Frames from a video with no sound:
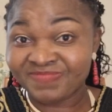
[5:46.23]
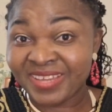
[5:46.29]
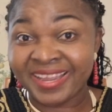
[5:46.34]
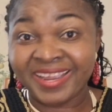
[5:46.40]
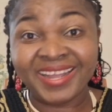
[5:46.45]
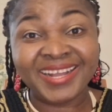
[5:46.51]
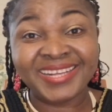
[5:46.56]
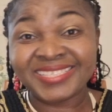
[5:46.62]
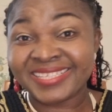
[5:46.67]

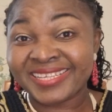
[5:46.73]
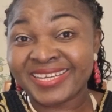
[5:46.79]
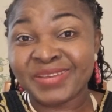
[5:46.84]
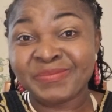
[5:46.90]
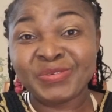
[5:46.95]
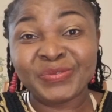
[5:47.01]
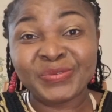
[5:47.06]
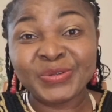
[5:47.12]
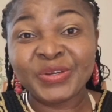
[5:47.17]
I asked
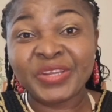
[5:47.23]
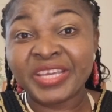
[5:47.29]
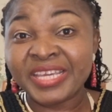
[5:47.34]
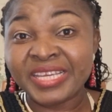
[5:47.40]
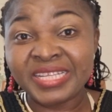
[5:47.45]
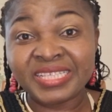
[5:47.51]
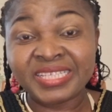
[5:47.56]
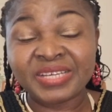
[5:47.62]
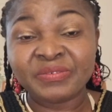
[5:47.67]
her before the
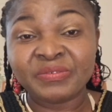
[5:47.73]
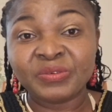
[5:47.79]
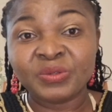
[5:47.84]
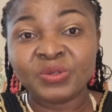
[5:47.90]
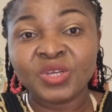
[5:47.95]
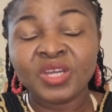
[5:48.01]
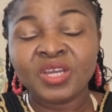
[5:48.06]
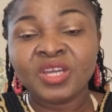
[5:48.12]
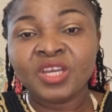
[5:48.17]

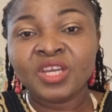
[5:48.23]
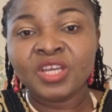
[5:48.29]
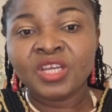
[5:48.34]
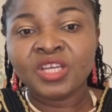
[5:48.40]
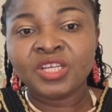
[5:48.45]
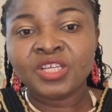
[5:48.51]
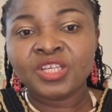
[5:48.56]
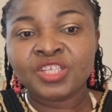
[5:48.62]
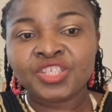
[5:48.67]
interview.
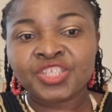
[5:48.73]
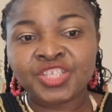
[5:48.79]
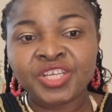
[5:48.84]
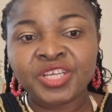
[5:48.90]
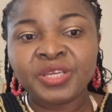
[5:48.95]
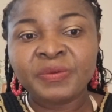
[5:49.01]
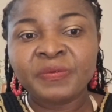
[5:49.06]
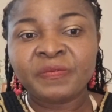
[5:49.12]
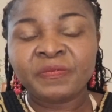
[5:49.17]

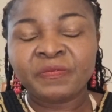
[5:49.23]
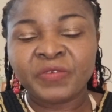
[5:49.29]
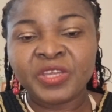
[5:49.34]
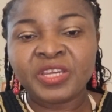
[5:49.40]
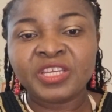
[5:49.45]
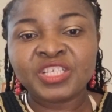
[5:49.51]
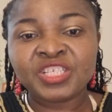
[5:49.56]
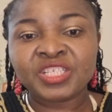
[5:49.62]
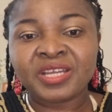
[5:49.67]
She
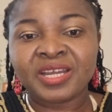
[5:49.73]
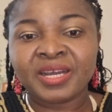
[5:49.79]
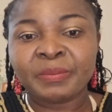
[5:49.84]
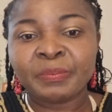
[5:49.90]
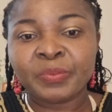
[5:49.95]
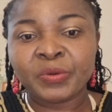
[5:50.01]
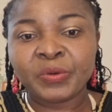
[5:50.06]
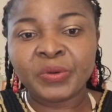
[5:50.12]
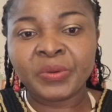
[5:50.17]
finished her
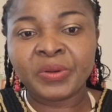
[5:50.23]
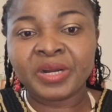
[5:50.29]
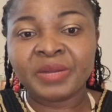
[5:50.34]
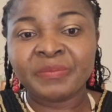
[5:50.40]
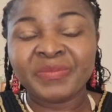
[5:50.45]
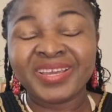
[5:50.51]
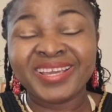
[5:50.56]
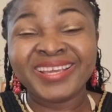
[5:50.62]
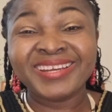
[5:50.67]

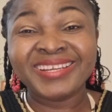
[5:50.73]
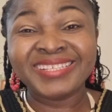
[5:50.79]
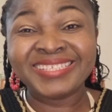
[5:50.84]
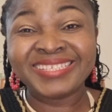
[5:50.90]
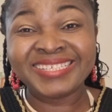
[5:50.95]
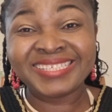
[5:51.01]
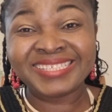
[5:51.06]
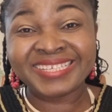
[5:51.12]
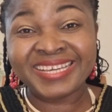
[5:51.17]
program in the
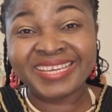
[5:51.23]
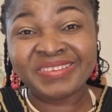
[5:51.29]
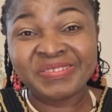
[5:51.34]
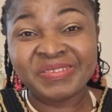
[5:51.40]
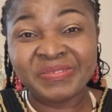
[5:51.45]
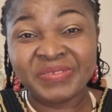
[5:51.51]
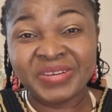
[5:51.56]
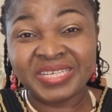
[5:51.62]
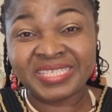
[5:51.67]
Teesside
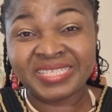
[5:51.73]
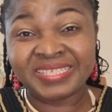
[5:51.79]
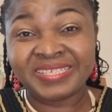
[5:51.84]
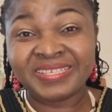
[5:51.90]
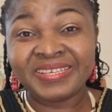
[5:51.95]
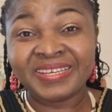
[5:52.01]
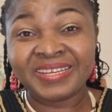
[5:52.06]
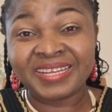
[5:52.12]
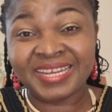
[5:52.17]
University
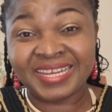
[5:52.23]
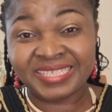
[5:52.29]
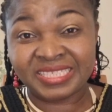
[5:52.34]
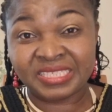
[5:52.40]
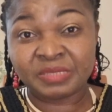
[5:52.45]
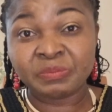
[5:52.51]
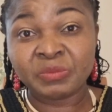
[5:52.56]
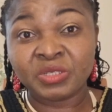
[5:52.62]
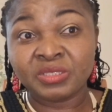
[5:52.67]
here
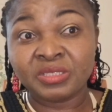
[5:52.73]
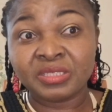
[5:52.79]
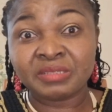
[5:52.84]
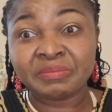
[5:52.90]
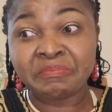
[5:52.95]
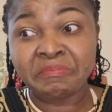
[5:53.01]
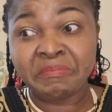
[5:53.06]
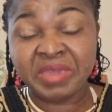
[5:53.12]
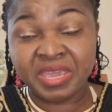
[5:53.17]
last
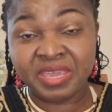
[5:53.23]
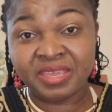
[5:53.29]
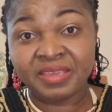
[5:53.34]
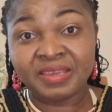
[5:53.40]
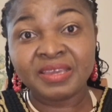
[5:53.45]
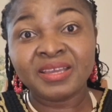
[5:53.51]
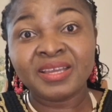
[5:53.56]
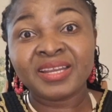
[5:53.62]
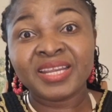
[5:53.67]
month, May.
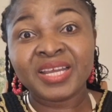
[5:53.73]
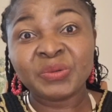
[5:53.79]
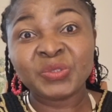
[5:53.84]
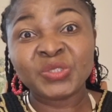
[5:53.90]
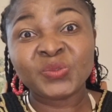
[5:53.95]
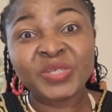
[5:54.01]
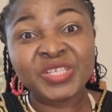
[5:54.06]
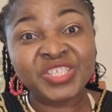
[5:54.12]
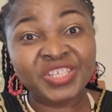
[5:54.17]
That
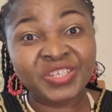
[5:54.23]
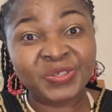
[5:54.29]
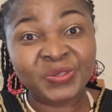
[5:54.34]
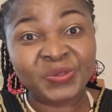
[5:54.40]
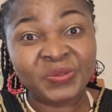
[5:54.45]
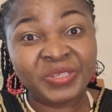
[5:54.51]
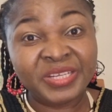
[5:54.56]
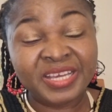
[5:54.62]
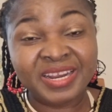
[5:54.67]
was when she
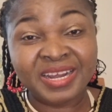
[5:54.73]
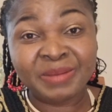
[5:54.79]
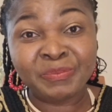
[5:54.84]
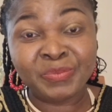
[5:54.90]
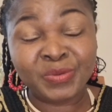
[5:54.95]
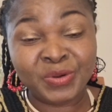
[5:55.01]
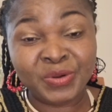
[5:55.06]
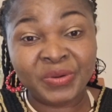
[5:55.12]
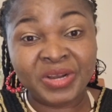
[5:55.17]
concluded her
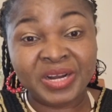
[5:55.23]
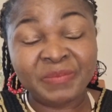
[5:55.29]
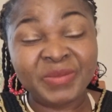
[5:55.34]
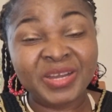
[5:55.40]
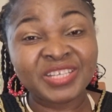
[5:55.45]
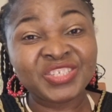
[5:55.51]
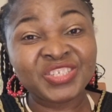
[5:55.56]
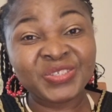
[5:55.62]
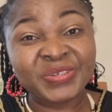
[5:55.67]
program,
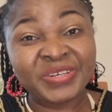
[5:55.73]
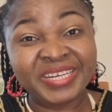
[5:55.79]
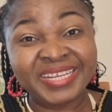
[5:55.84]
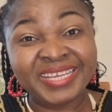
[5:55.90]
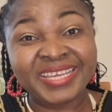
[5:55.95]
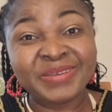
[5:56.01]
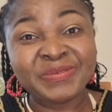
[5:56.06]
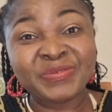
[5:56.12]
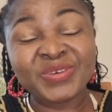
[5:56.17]
and she already
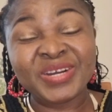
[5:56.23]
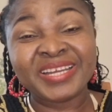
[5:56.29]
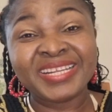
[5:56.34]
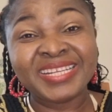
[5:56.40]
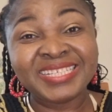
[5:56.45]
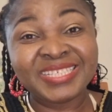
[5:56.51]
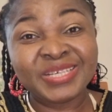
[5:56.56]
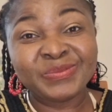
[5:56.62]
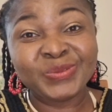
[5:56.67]
came for an
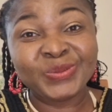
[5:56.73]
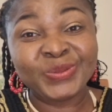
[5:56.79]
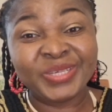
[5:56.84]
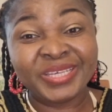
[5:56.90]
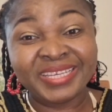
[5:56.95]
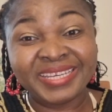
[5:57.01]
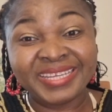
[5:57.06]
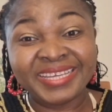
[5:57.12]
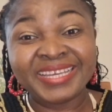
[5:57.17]
interview
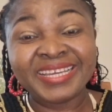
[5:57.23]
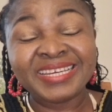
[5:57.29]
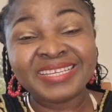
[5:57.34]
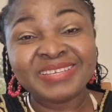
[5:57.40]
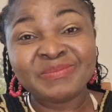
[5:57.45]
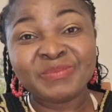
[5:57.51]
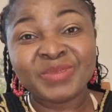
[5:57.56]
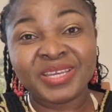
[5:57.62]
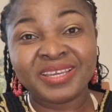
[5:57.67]
in the
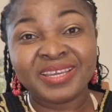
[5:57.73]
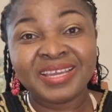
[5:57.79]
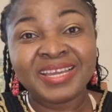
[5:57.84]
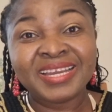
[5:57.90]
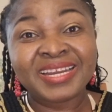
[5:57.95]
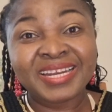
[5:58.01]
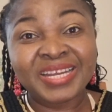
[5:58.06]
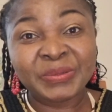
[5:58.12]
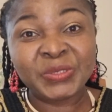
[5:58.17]
early May.
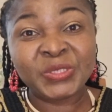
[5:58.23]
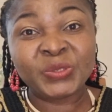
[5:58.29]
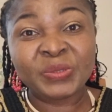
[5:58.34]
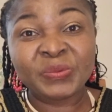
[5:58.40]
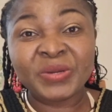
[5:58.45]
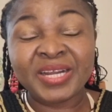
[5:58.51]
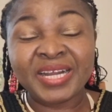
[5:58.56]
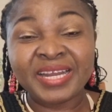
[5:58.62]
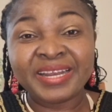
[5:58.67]
That was
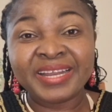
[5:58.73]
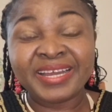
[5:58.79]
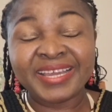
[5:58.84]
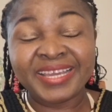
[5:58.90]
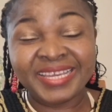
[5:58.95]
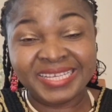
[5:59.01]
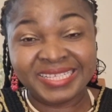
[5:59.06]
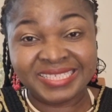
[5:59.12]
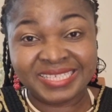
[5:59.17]
when we had
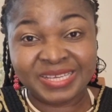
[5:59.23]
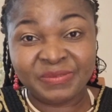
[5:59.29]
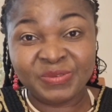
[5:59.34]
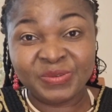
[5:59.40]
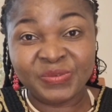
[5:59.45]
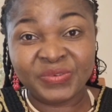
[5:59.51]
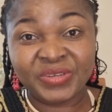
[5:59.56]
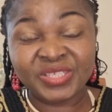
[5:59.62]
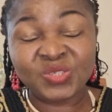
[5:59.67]
that
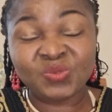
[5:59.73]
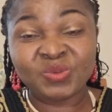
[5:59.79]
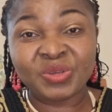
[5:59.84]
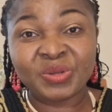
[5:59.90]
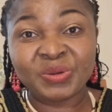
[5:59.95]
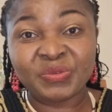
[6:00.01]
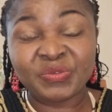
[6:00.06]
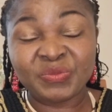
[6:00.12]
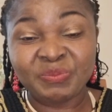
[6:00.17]
interview, first
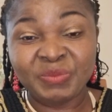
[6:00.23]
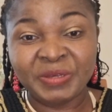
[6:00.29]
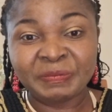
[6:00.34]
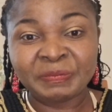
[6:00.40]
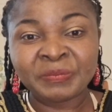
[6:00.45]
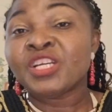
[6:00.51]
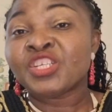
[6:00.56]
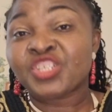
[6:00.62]
week of May.